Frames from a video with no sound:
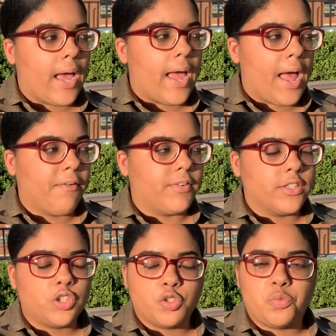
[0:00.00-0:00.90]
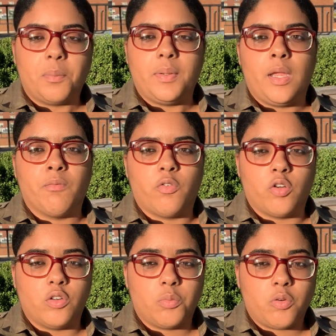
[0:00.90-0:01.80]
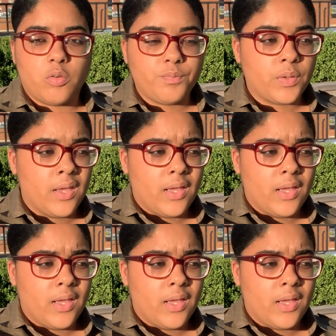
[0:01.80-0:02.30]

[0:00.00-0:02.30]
I have issues with being vulnerable.